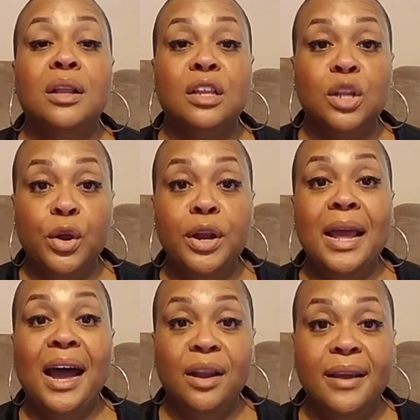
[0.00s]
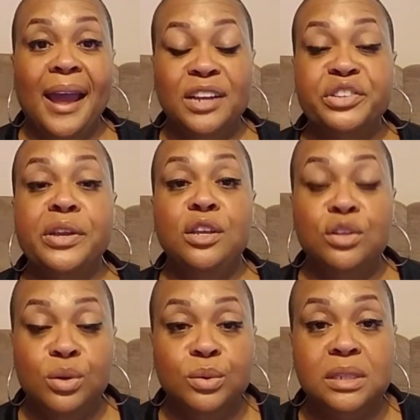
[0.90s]
learn how to actually
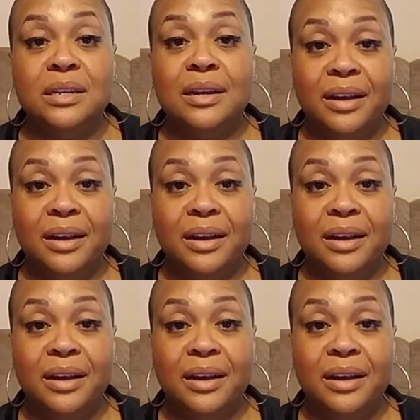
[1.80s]
use the